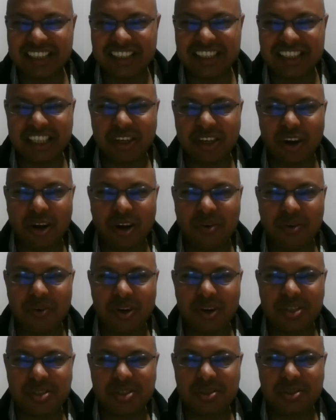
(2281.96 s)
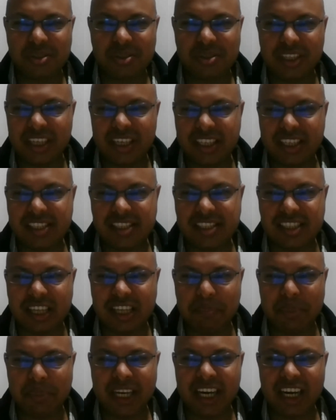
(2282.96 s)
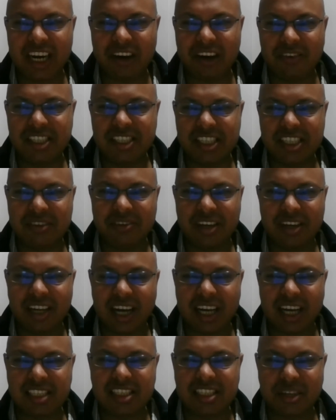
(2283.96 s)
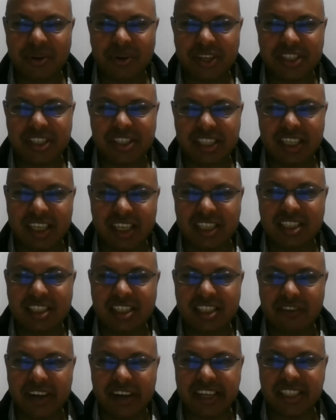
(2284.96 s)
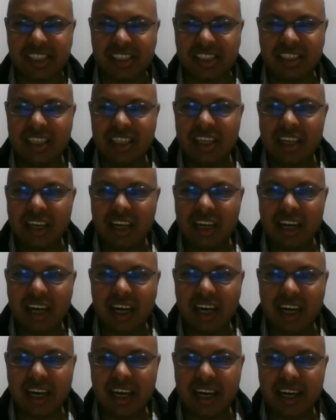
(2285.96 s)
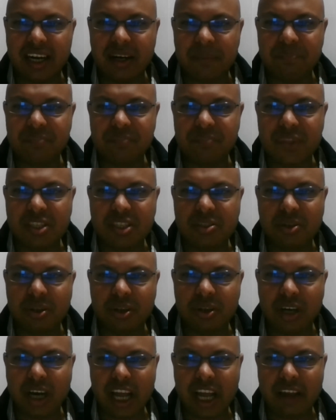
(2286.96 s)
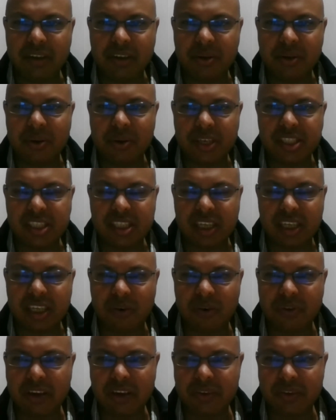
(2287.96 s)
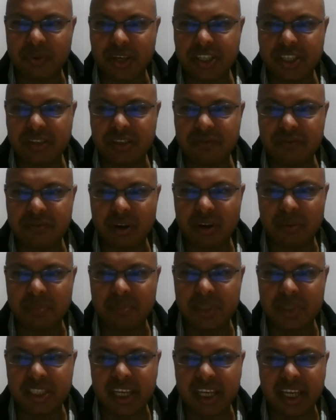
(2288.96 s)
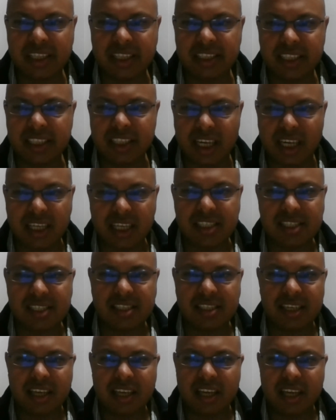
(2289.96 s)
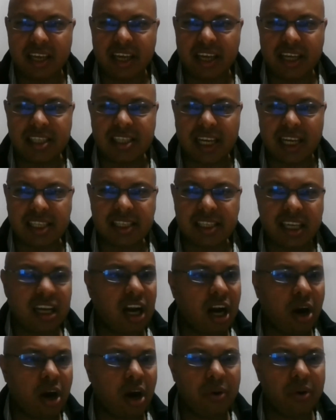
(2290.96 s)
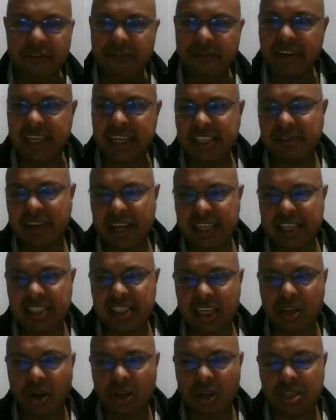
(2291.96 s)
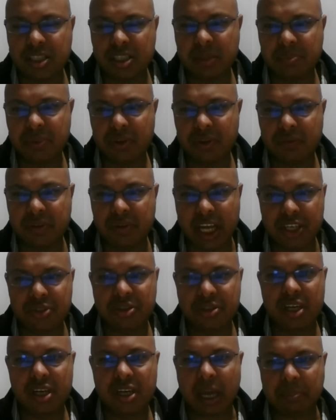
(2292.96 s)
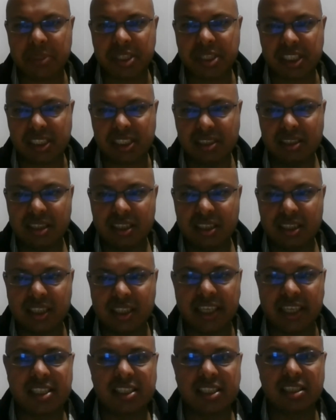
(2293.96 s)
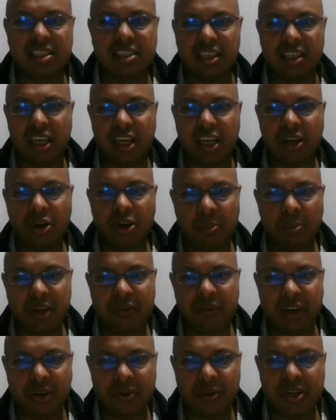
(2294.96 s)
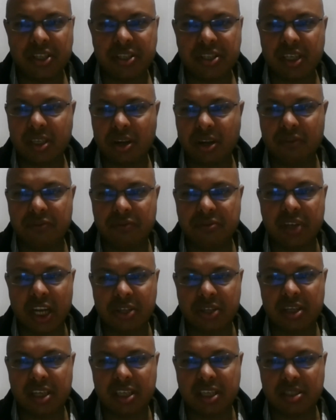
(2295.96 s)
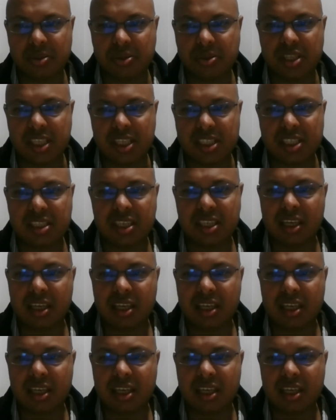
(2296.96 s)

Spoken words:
D-Raw wants to, Deepika Rawal, she will ask the question herself later. So I have a question. Now we have a question from Shayantan Das. He's asking, how effective has the concept of natural capital, that is economic valuation of natural resources,